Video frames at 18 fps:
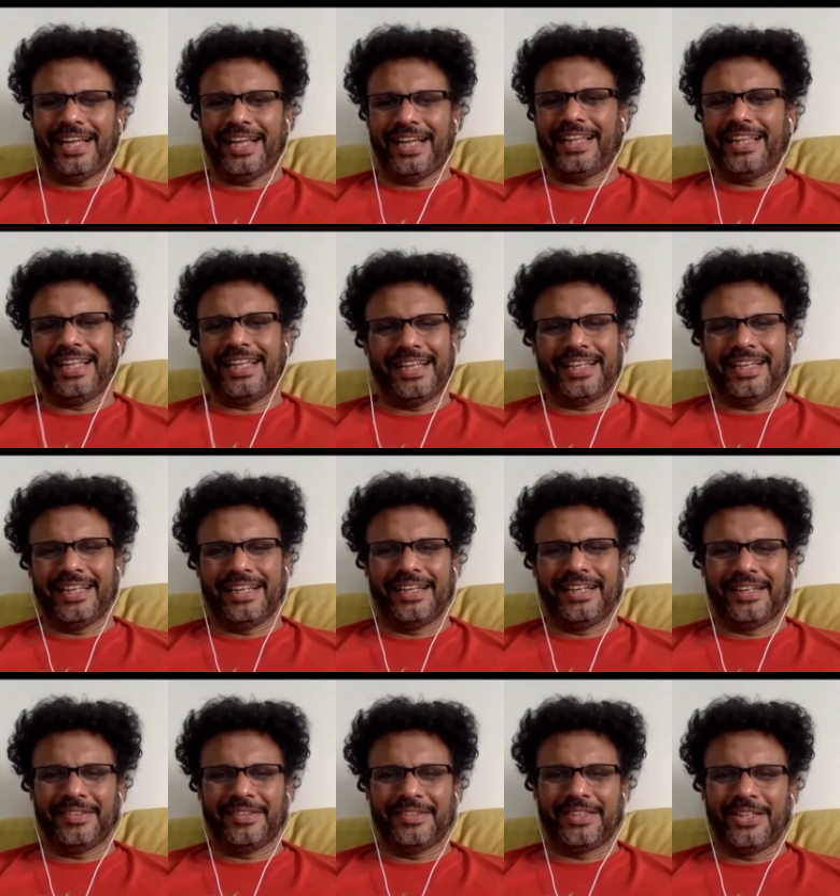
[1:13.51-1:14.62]
And then
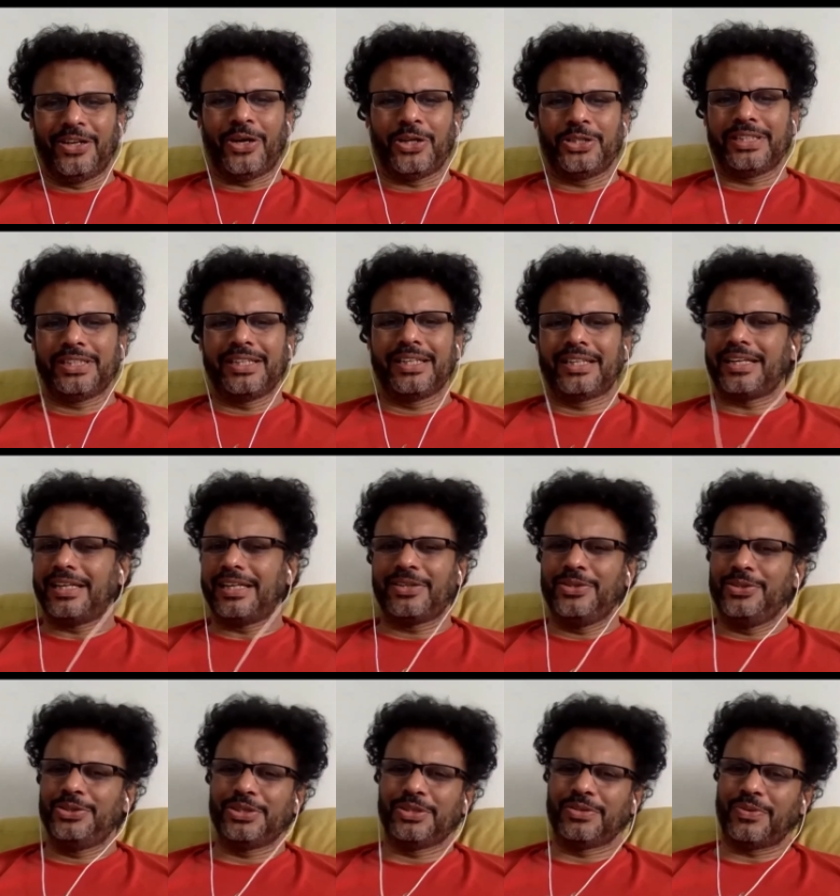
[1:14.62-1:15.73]
the logical
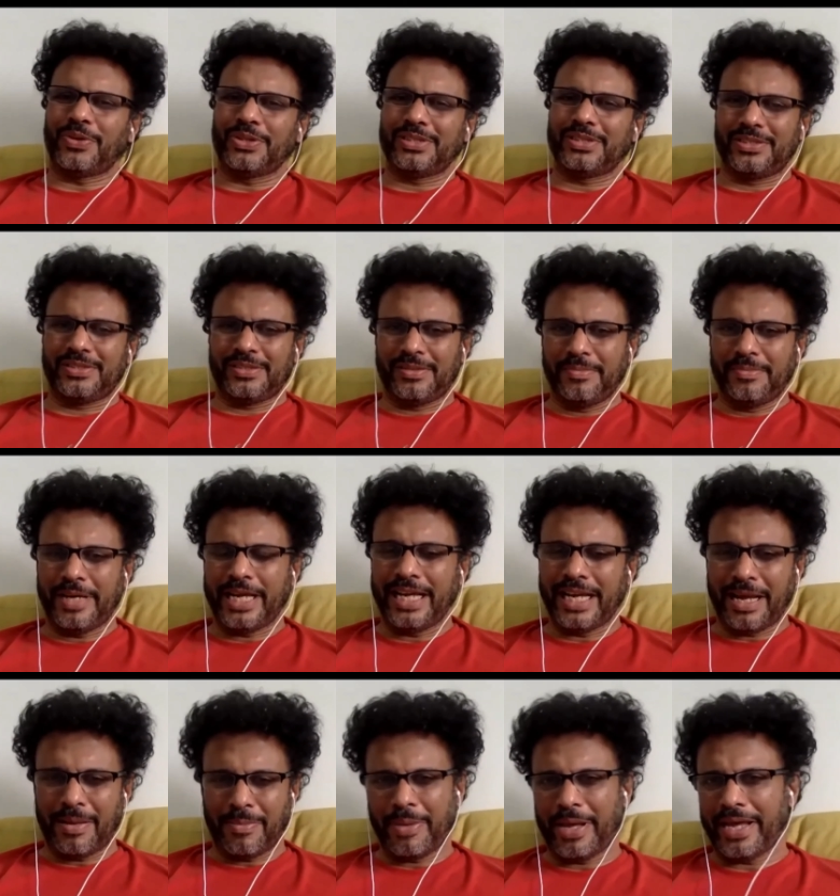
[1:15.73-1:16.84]
conclusion was being an
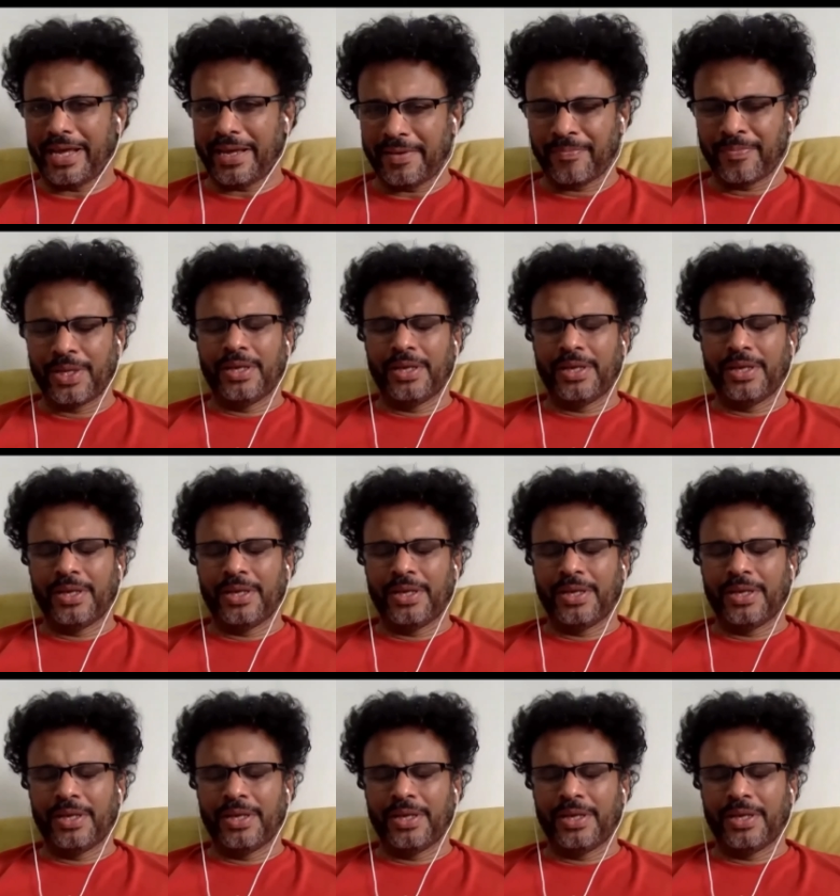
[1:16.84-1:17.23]
MBA.